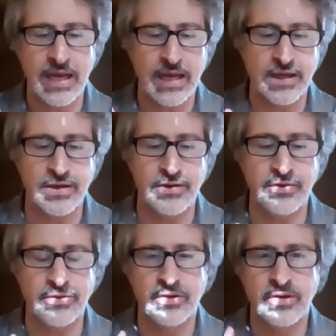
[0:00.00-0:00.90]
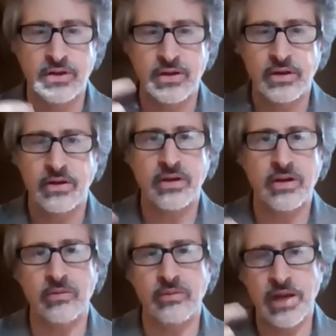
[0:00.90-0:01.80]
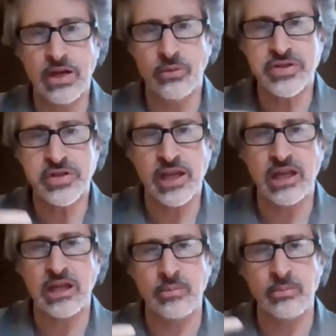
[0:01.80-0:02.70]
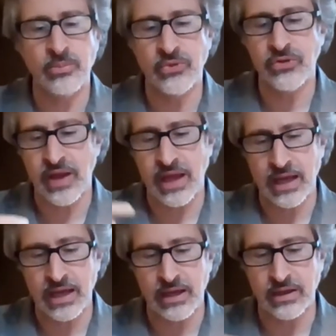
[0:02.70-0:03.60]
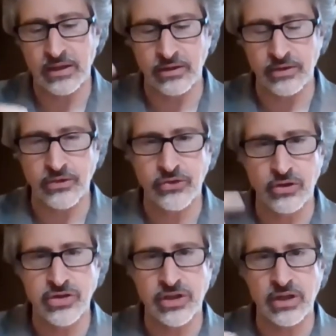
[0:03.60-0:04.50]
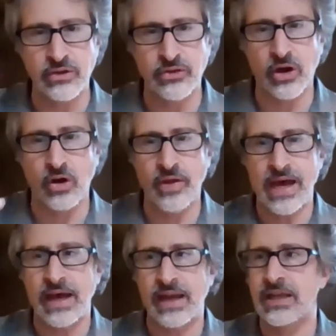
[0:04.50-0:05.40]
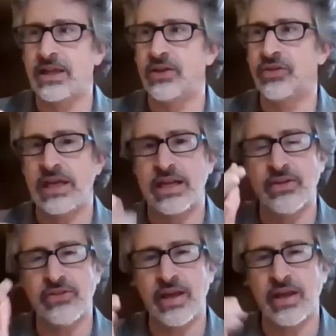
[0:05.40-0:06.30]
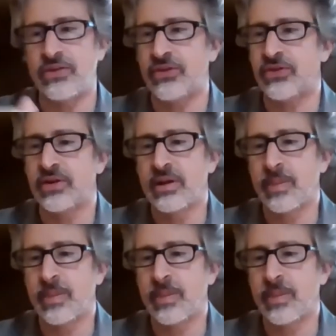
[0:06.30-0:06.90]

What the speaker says: and, you know, language games and assertions, all that is in a sense